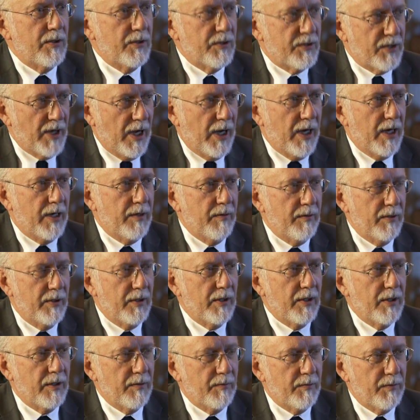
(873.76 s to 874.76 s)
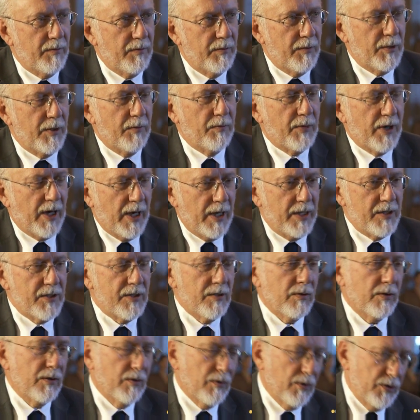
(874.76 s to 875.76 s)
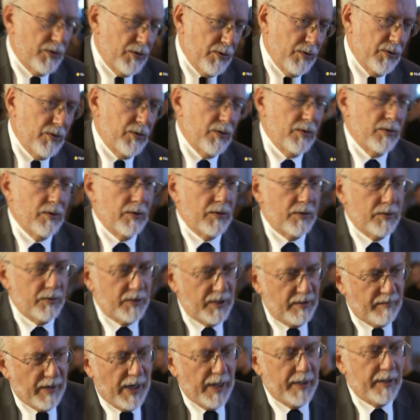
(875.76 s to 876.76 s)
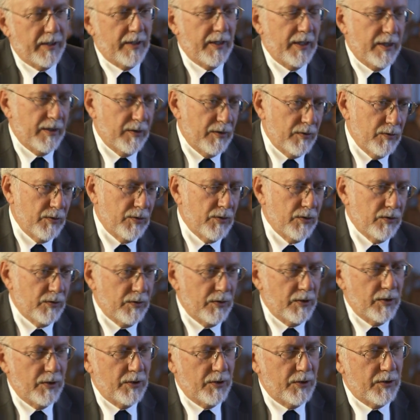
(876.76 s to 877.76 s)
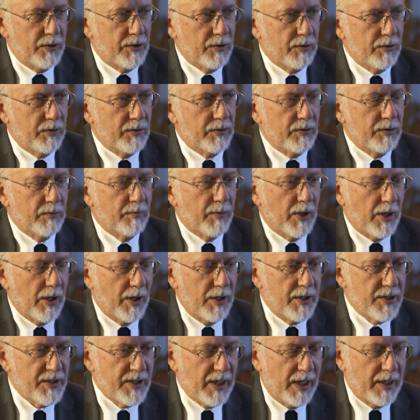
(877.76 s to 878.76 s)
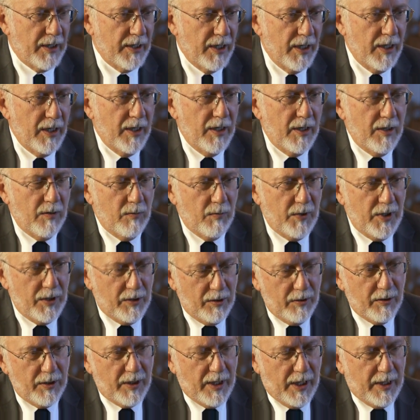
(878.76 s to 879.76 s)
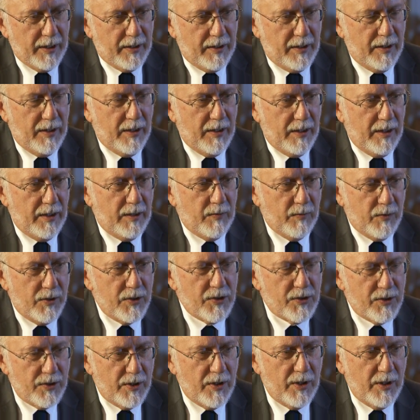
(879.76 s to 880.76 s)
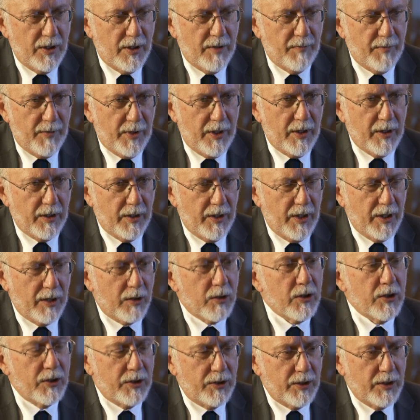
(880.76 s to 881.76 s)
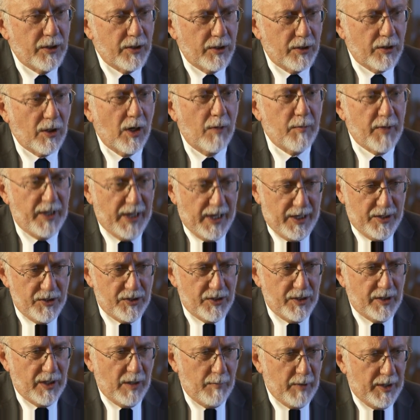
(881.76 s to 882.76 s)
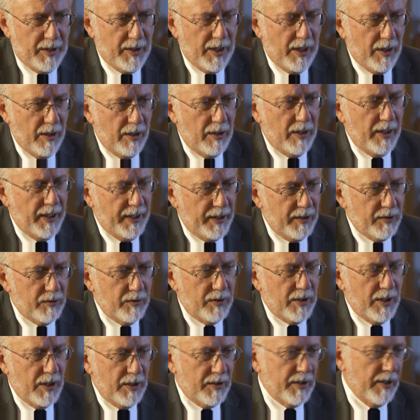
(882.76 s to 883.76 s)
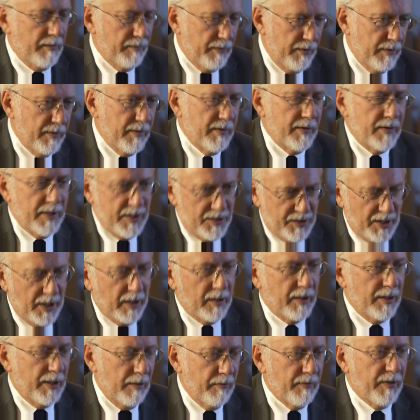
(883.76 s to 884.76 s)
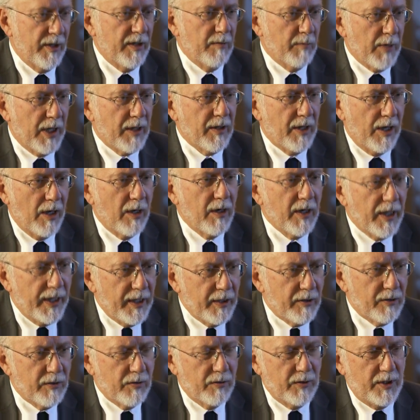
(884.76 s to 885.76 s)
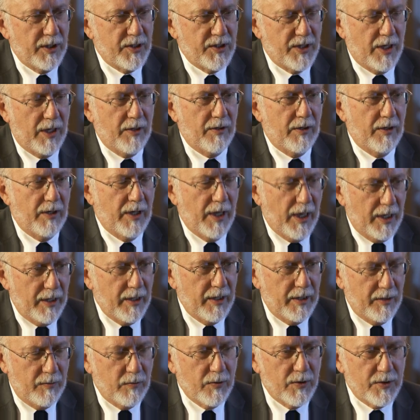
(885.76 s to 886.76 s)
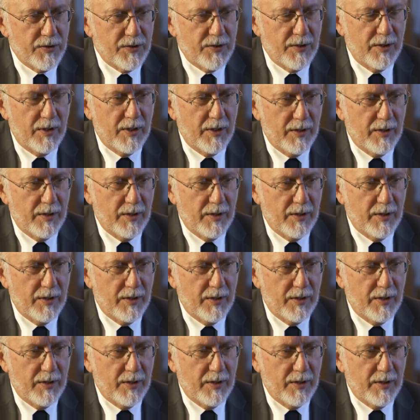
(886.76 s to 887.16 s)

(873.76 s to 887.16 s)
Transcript: share the prize or to divide it into two parts. And we thought that it was a good combination. I mean, they are linked to, they are distinctly different, but they are linked to each other. And it was,